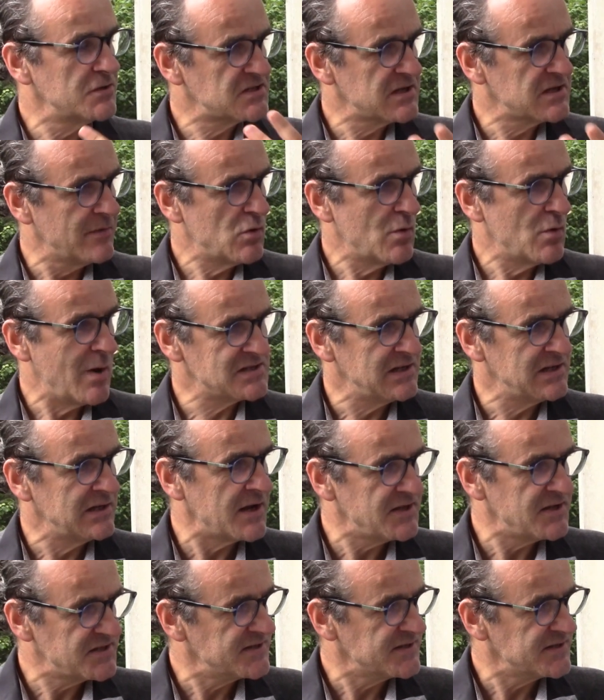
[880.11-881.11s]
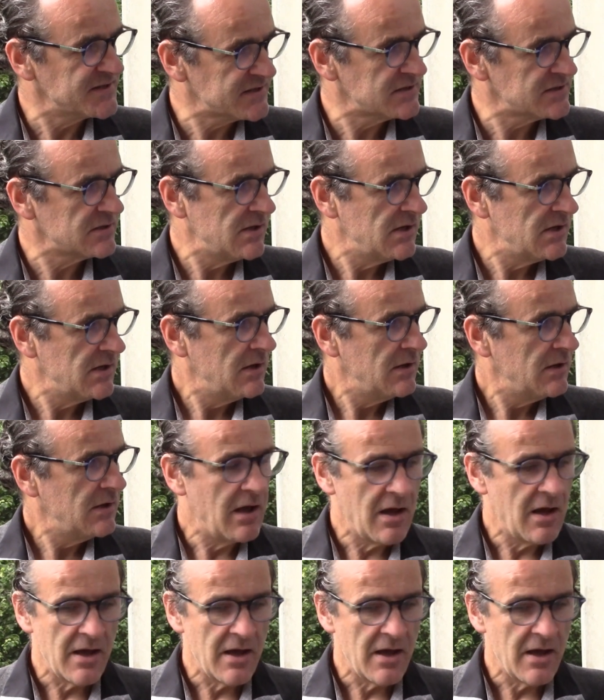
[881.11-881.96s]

go to someone who has a license. Yes.